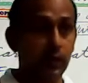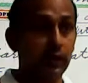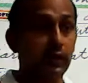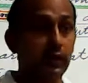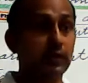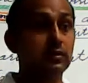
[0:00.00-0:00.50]

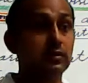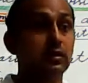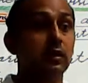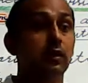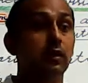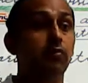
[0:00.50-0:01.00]
is
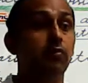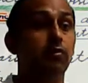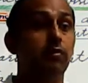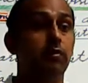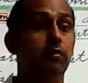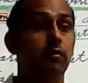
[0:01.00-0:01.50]

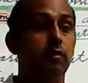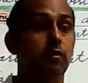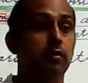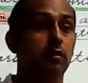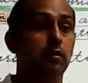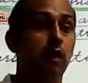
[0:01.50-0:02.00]

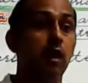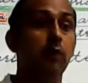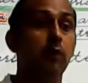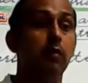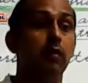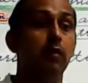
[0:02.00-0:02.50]

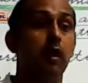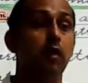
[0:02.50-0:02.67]
termed the